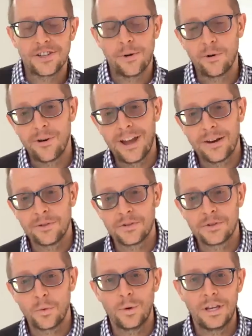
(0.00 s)
time
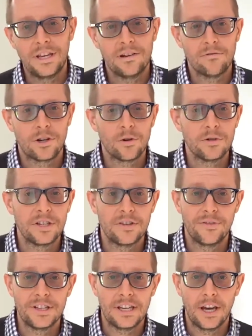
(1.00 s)
around we recorded
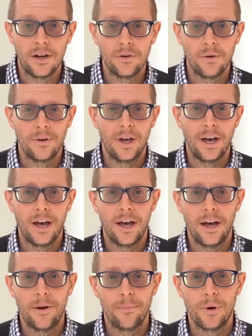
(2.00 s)
a video
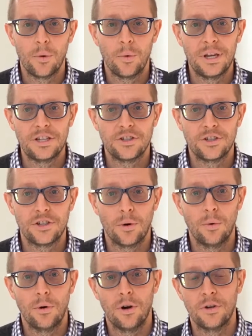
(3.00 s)
which
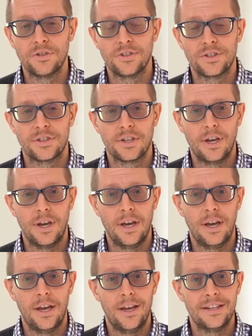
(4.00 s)
was
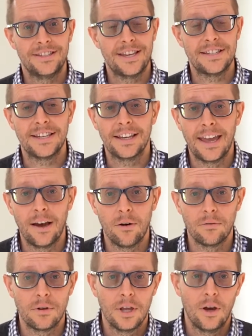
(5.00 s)
setting
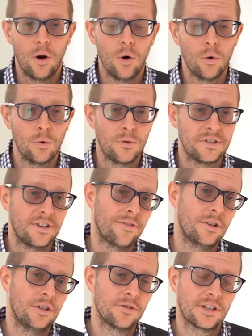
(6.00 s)
out all the
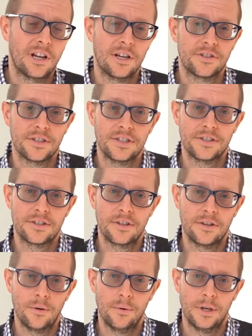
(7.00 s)
different use classes
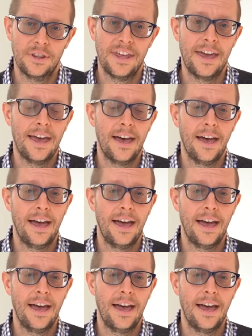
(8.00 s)
that were there